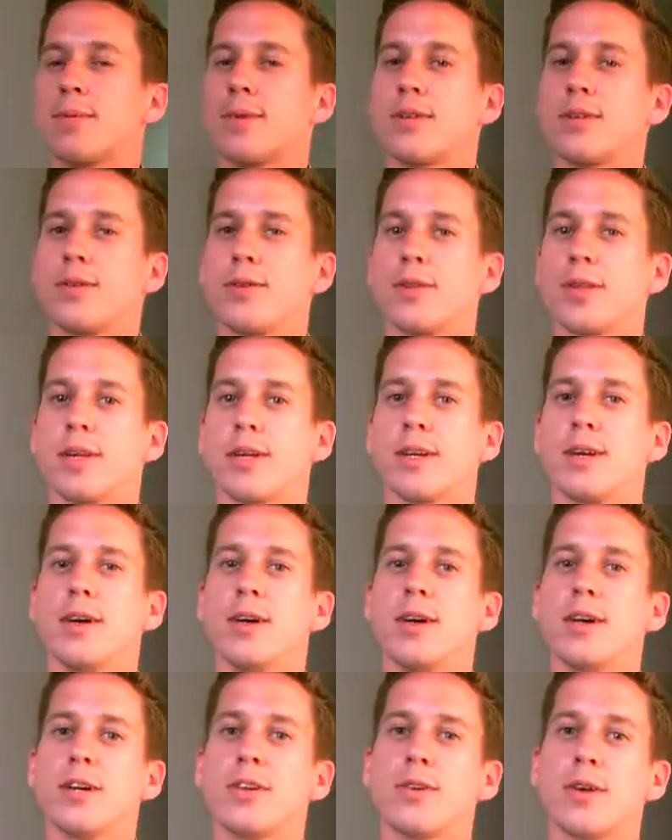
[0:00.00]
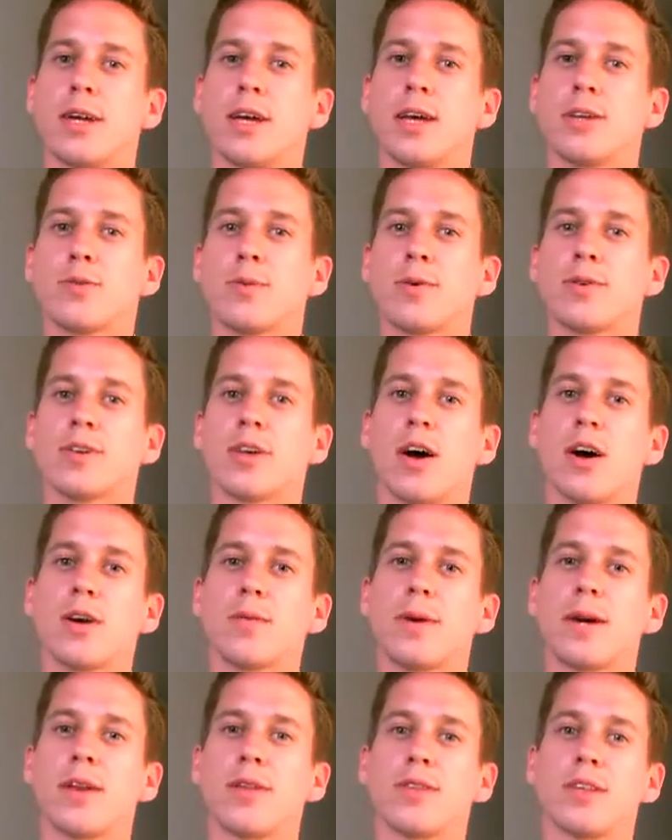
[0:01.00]
Absolutely. So as we were
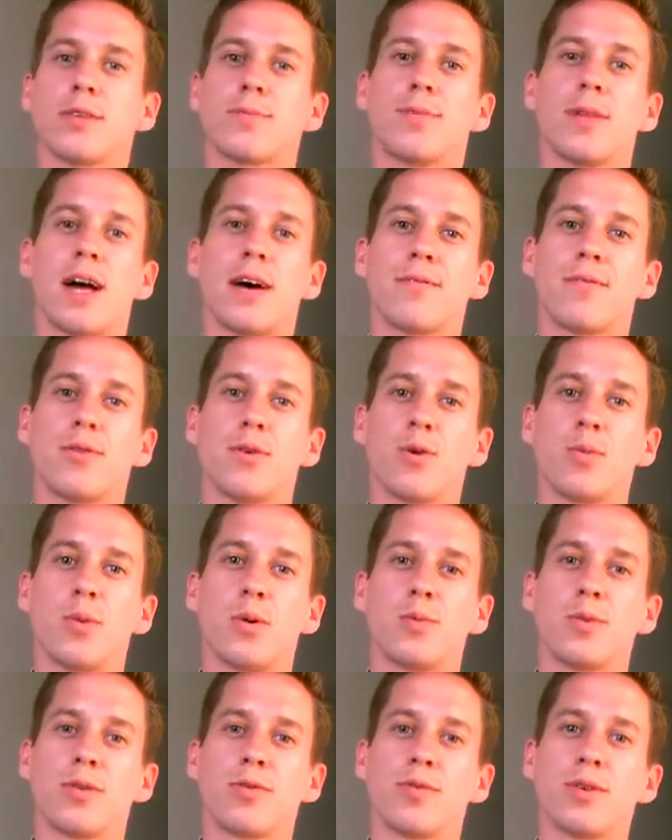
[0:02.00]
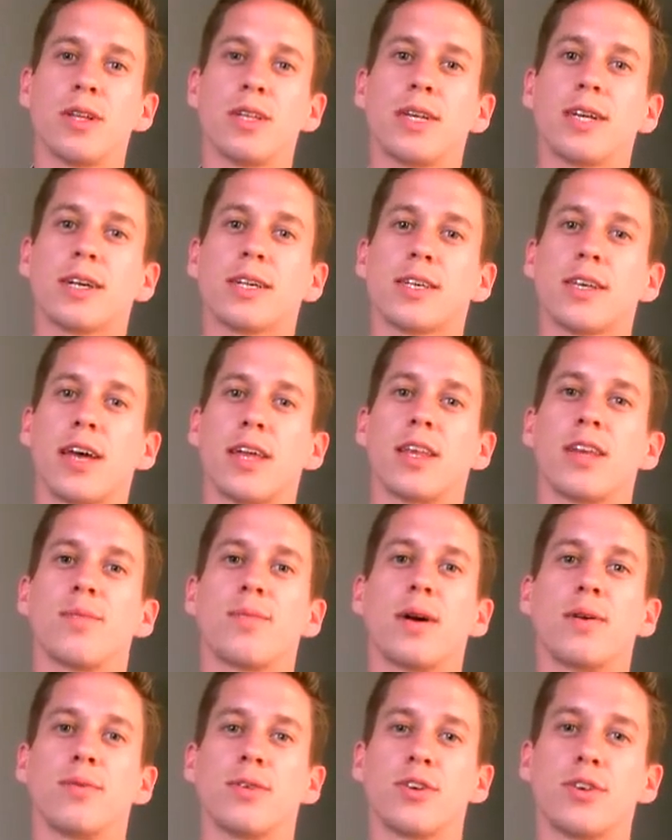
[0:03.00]
talking about on this platform, what we're really excited
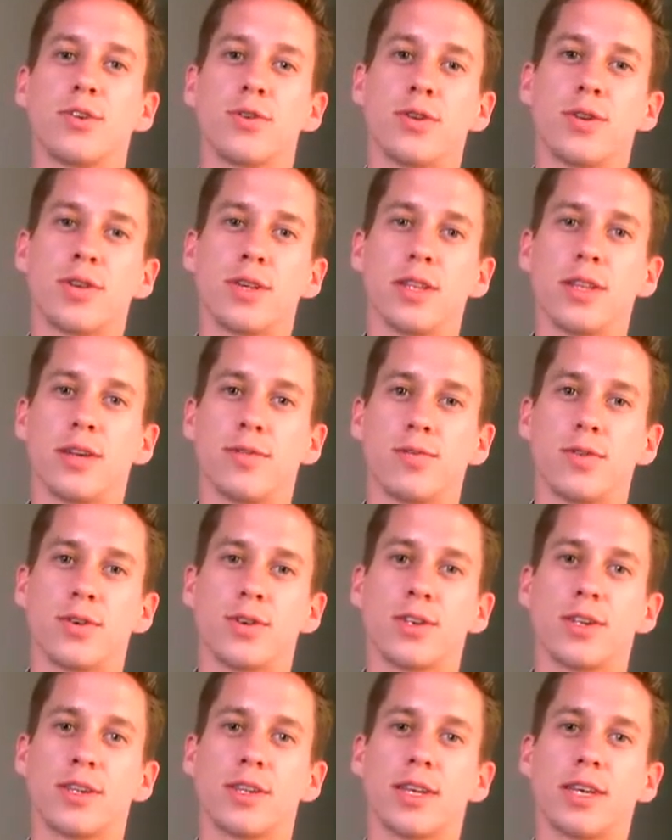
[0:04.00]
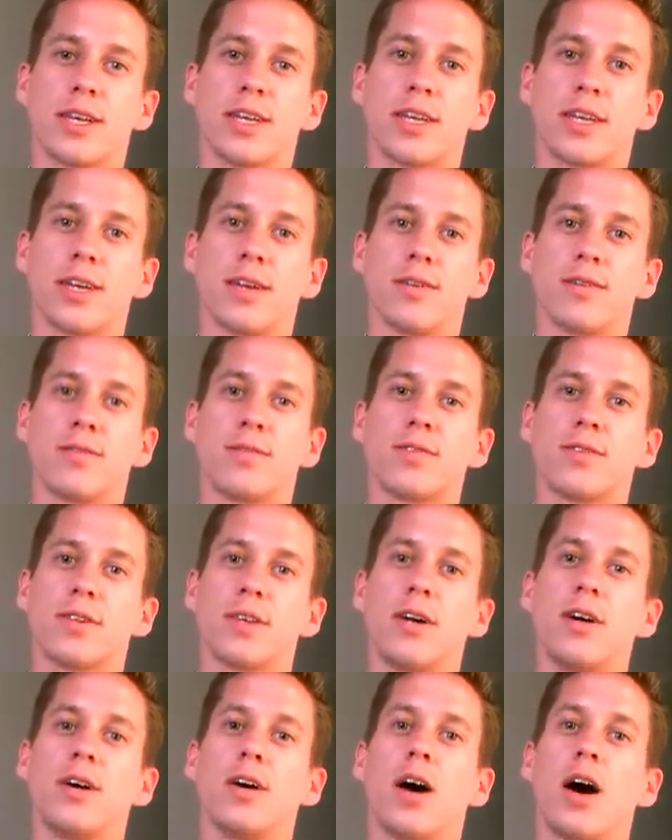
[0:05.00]
about what Judo delivers is it gives
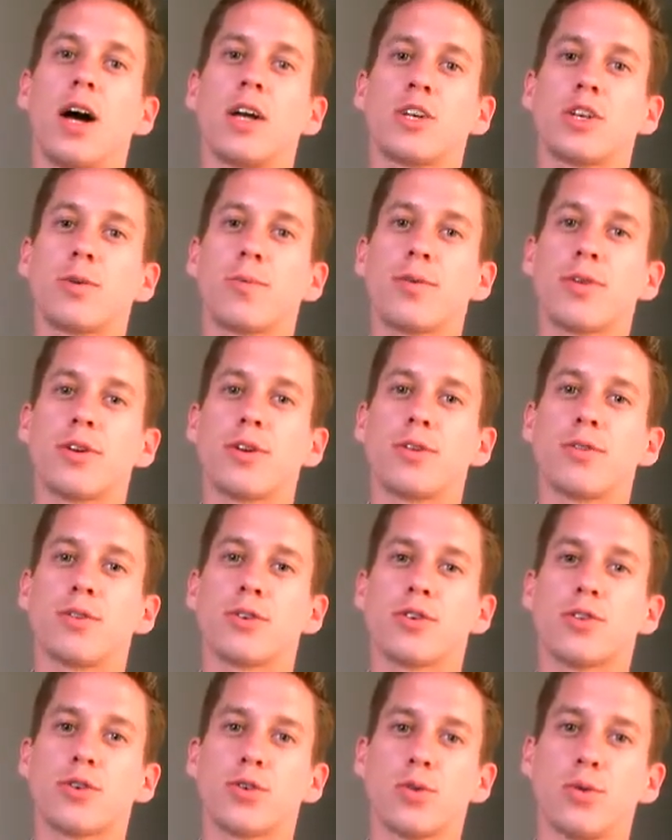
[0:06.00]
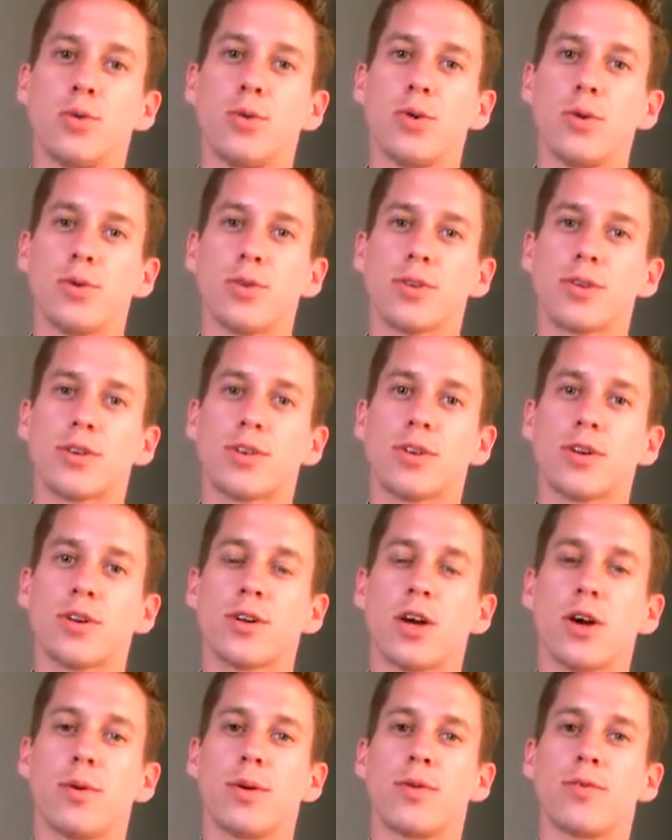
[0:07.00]
entrepreneurs tools to
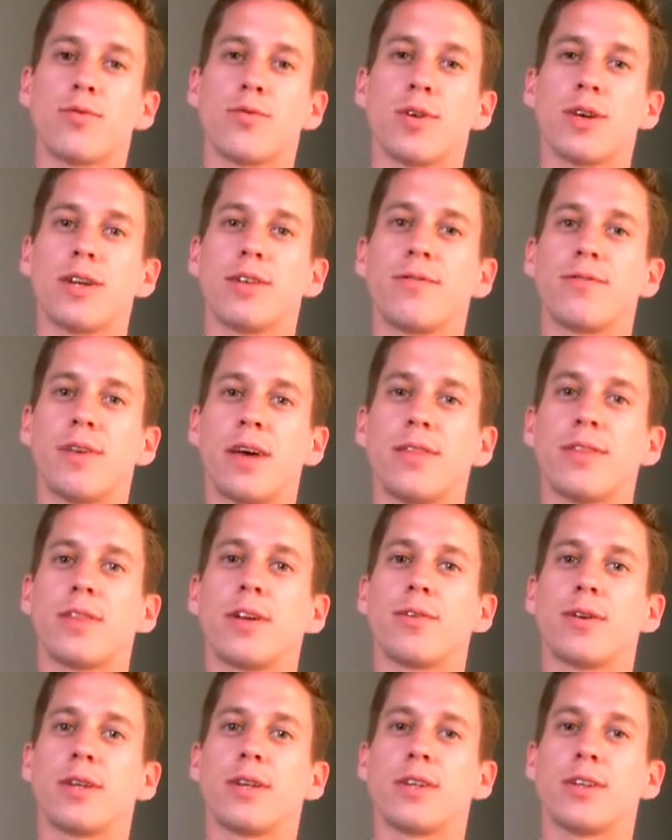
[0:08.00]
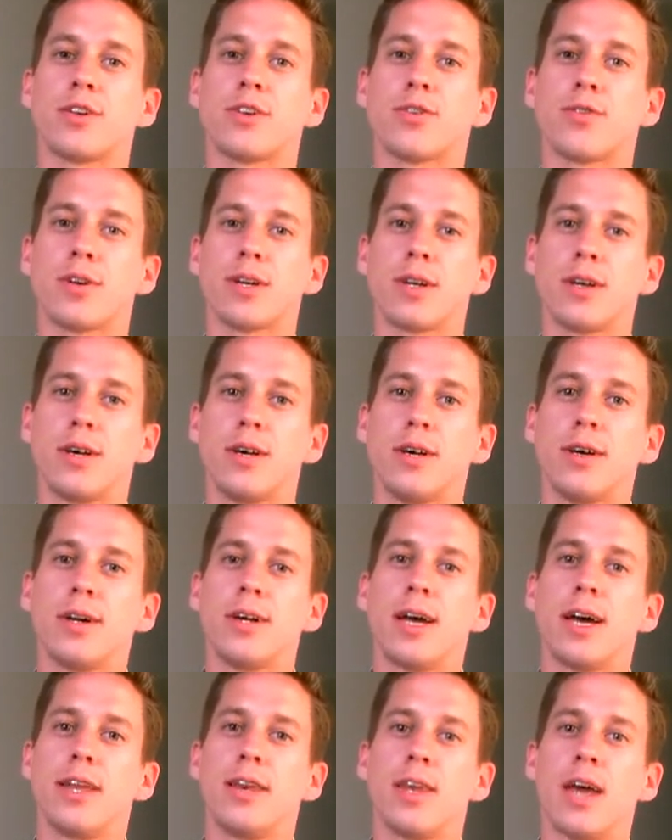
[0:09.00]
go and reinvent their industry
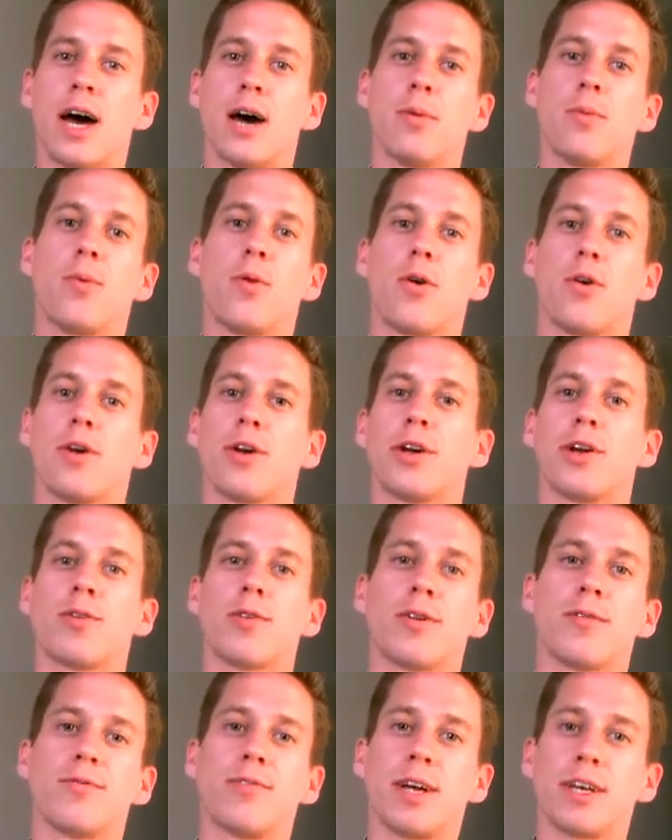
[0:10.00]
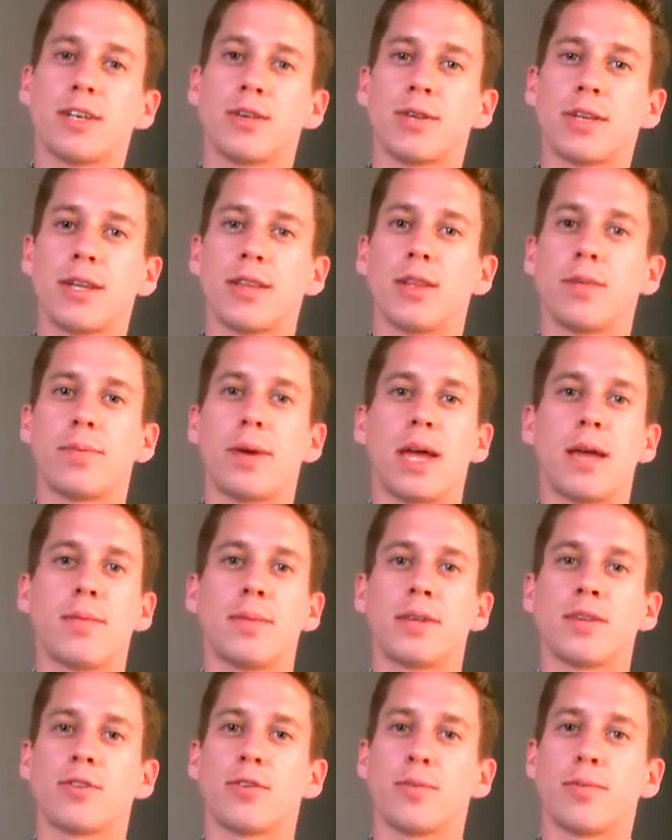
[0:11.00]
and not worry or invest in the
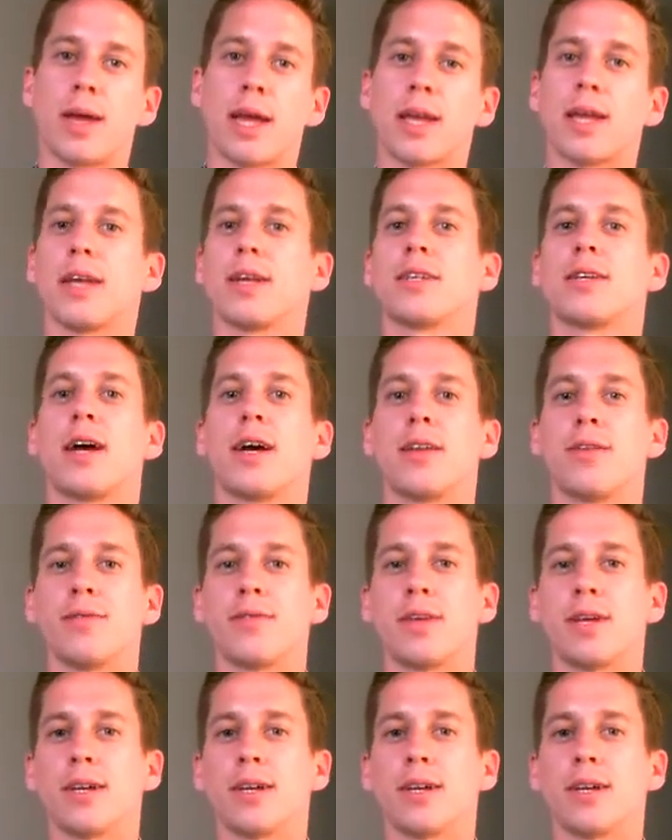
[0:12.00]
payments or banking side of